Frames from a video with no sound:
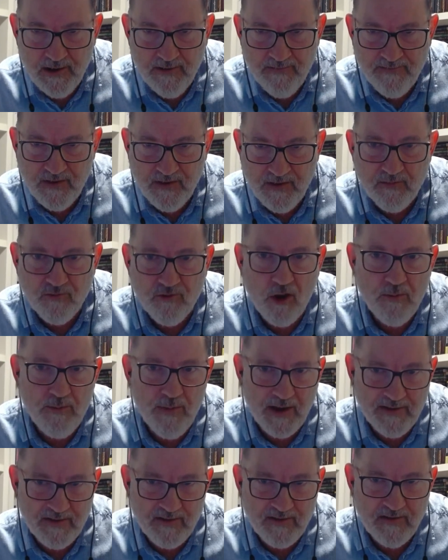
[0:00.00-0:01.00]
for your
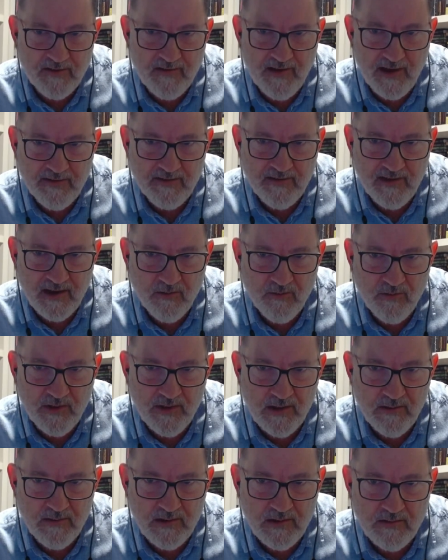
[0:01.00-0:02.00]
robustness testing with
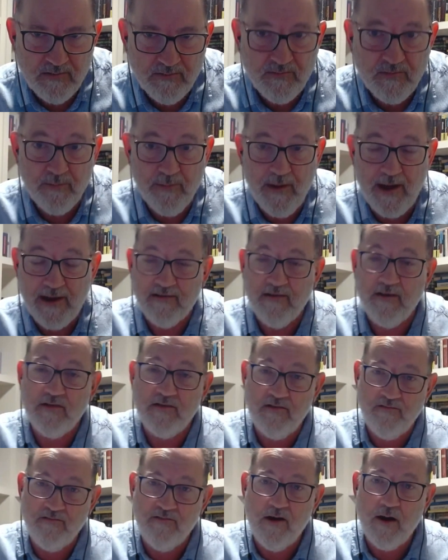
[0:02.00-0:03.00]
your back
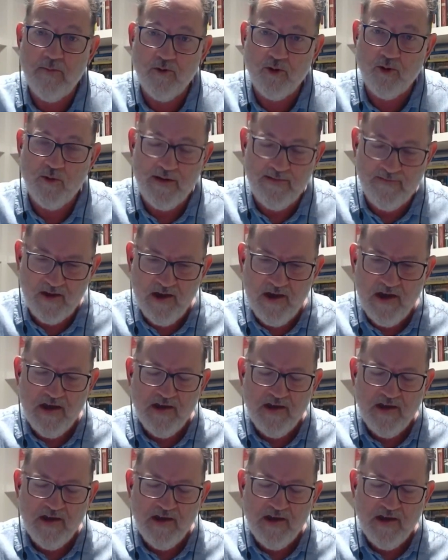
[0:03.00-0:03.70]
test environment or whatever,